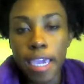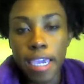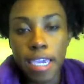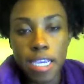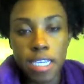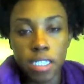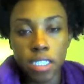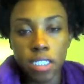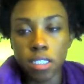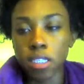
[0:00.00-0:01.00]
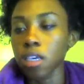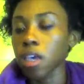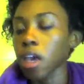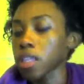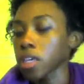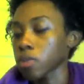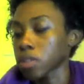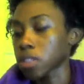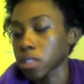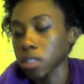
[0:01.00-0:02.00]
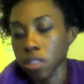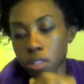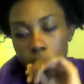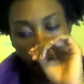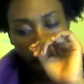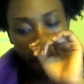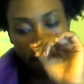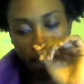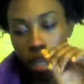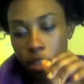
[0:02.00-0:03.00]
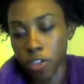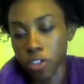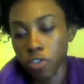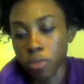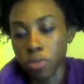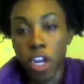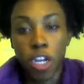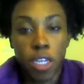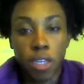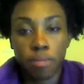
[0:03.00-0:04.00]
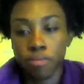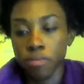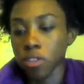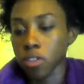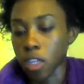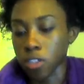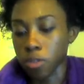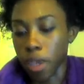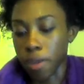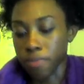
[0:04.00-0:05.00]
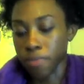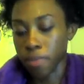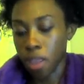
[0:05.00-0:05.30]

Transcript: and I think it was $9 from Target. It's not too bad.